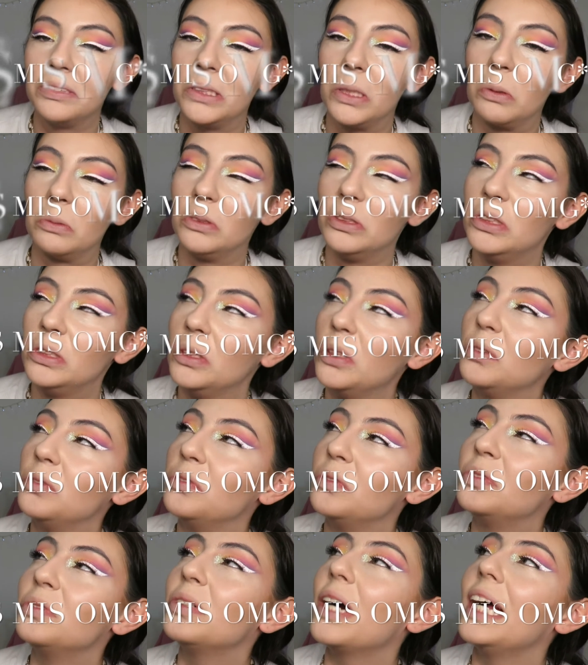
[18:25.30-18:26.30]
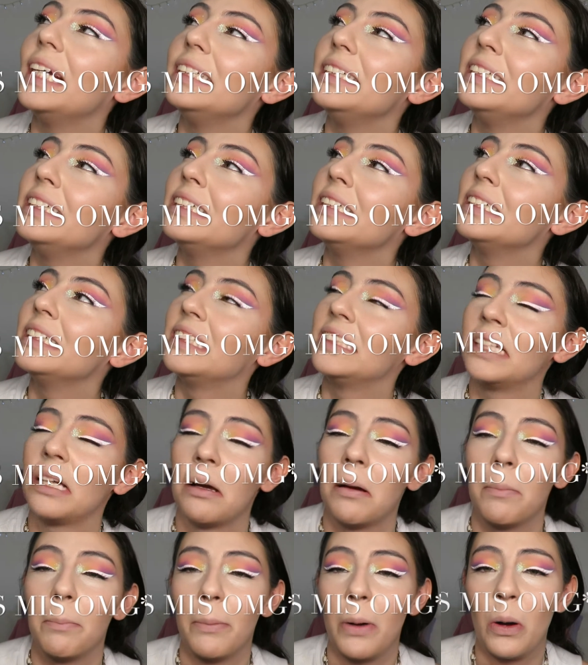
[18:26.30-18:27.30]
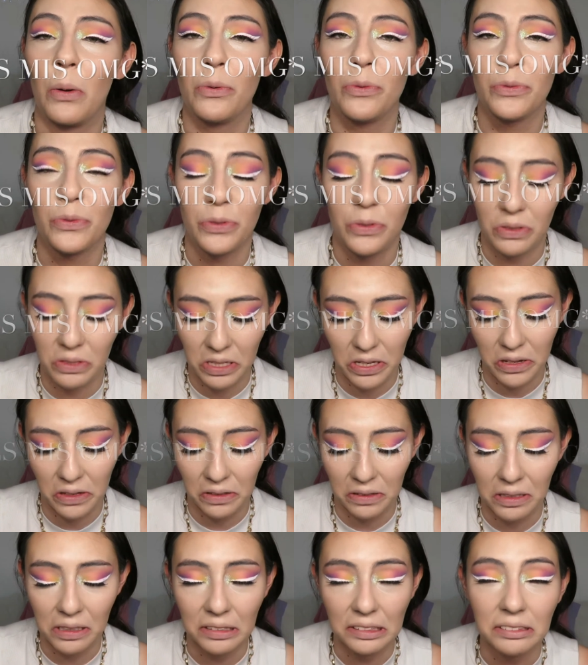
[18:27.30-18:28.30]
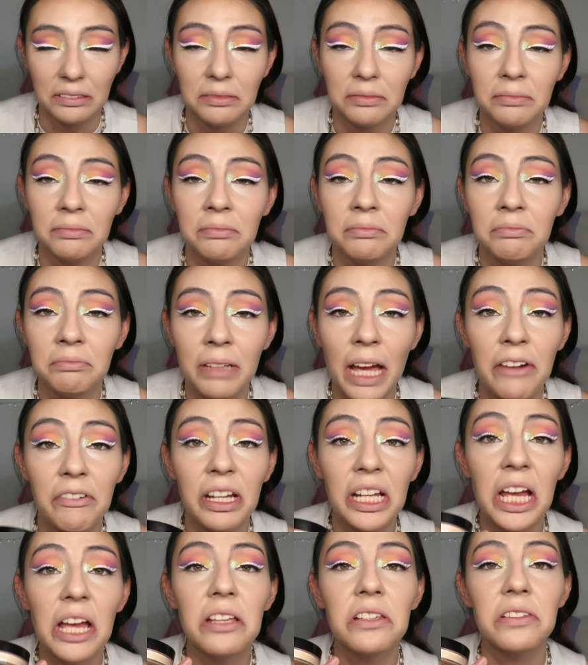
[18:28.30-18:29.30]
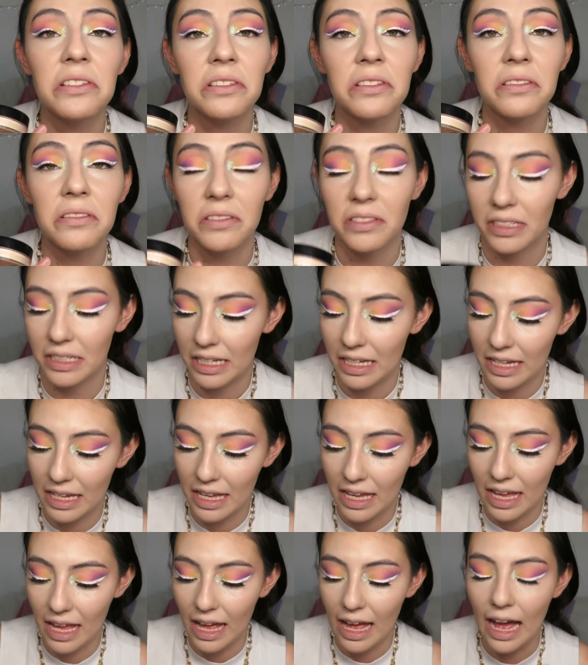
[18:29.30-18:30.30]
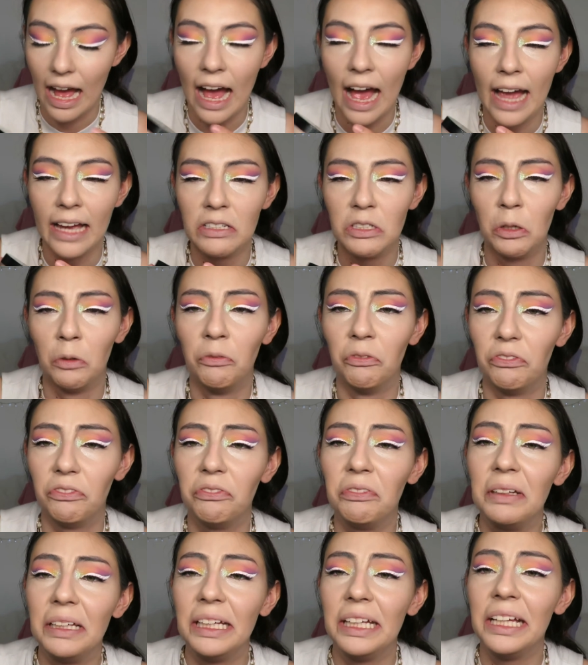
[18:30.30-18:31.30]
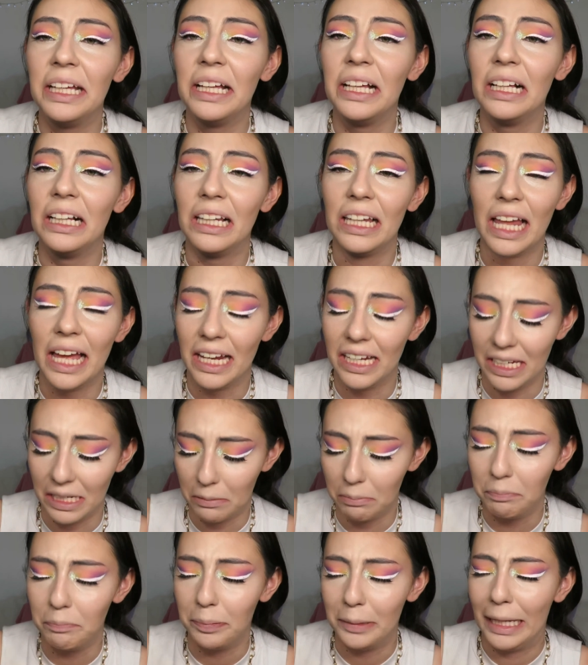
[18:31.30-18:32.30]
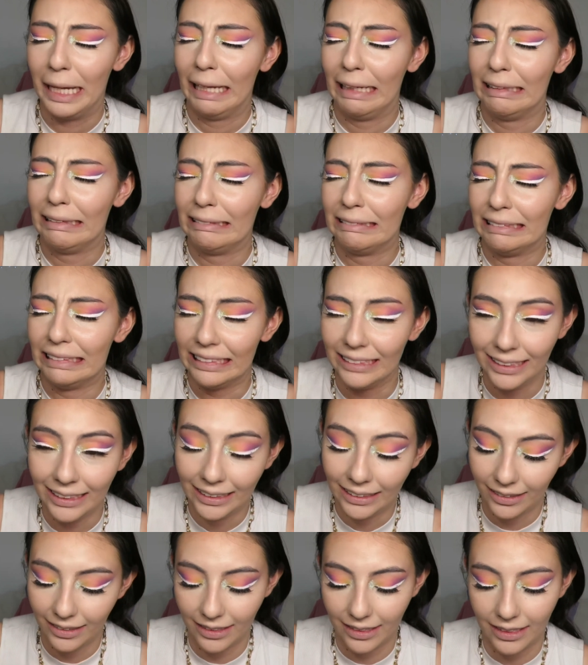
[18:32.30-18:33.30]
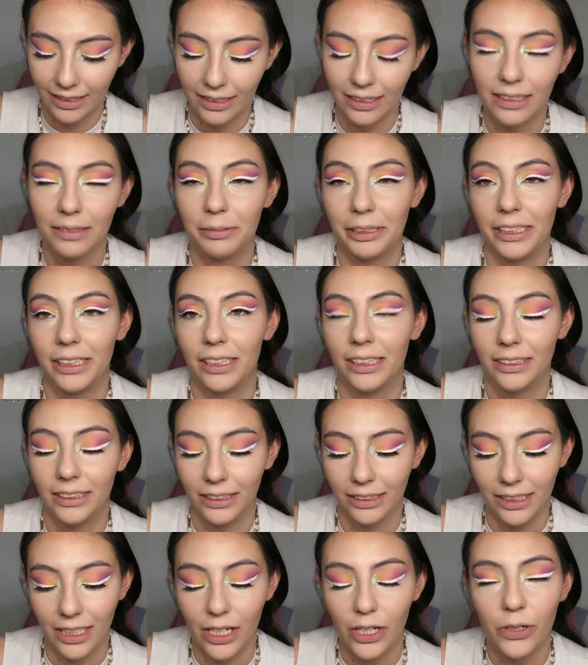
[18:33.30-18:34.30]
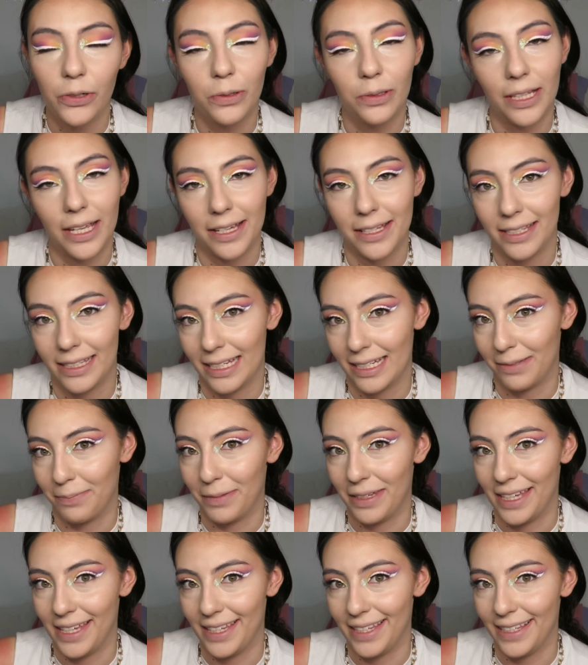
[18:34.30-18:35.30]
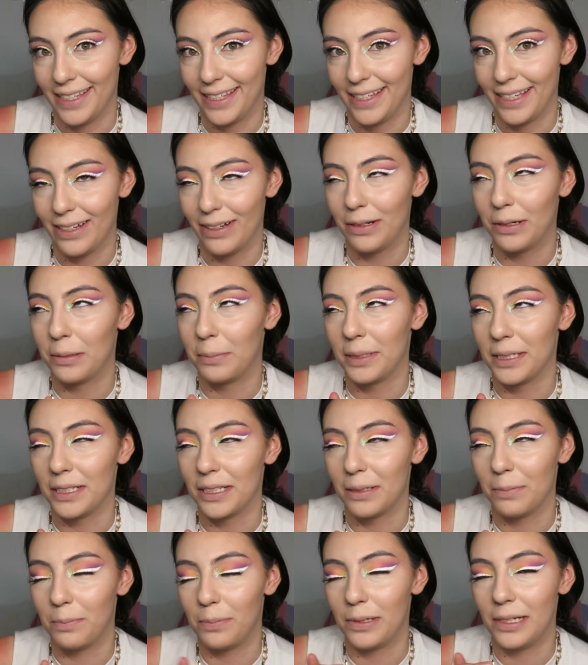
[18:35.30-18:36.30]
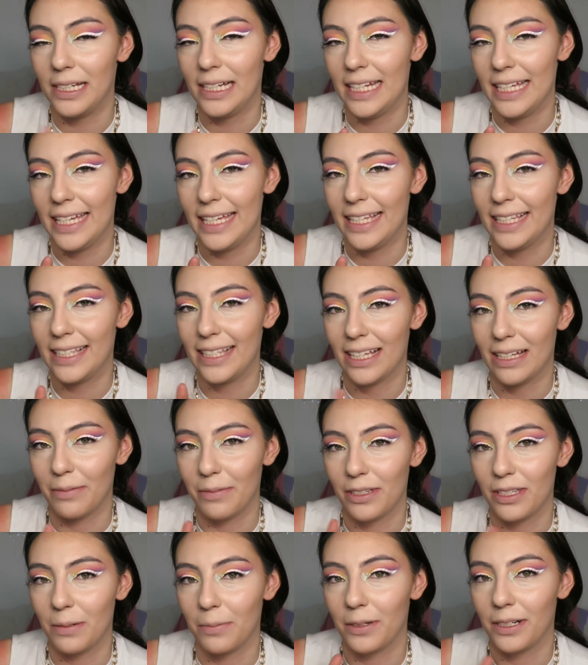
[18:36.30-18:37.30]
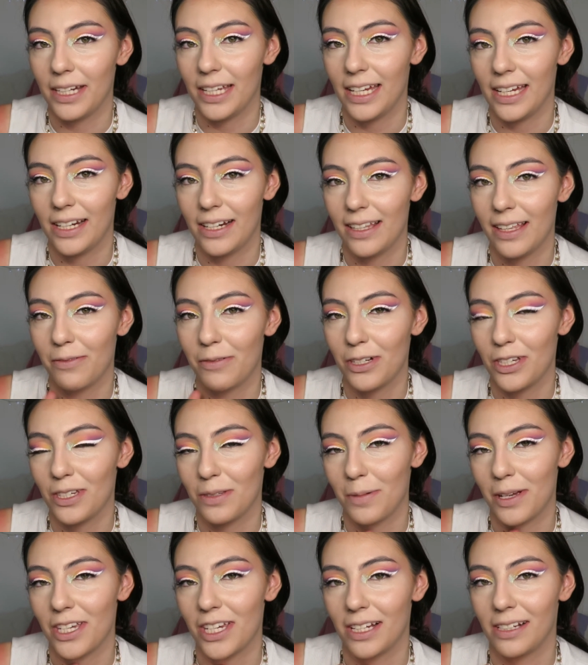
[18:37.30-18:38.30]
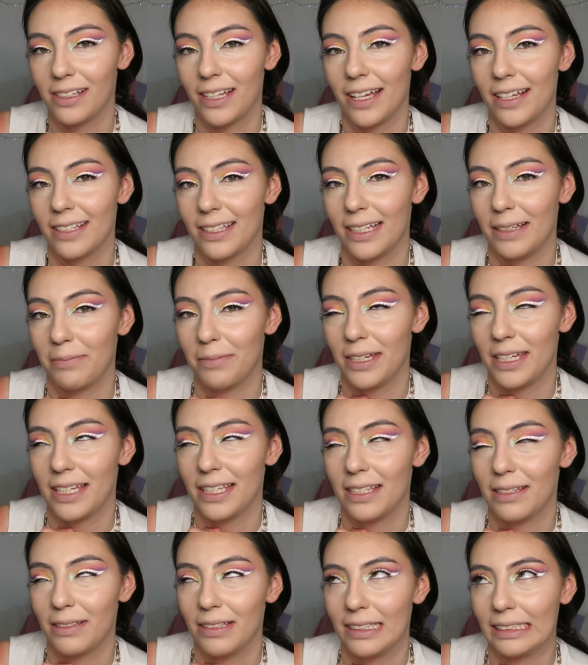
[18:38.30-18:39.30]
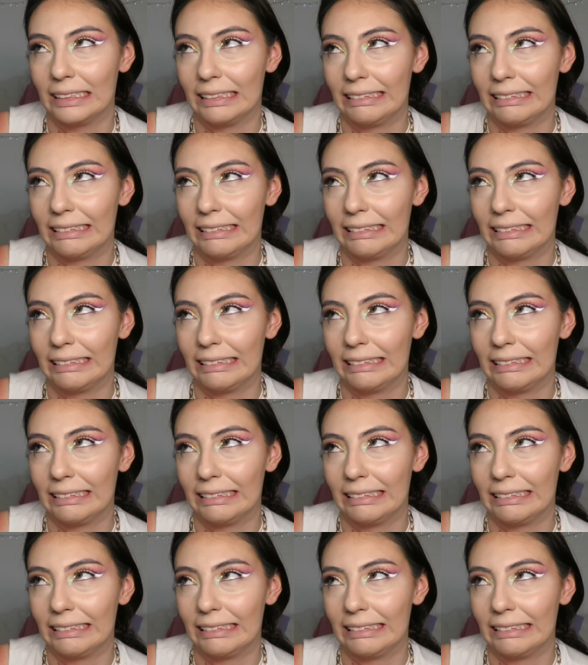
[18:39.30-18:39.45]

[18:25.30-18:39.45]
Don't you fret, monsieur. Nice. I don't feel like hey. Oh my god. Who likes Les Mis? Oh my god, please tell me someone here that watches my channel likes Les Mis.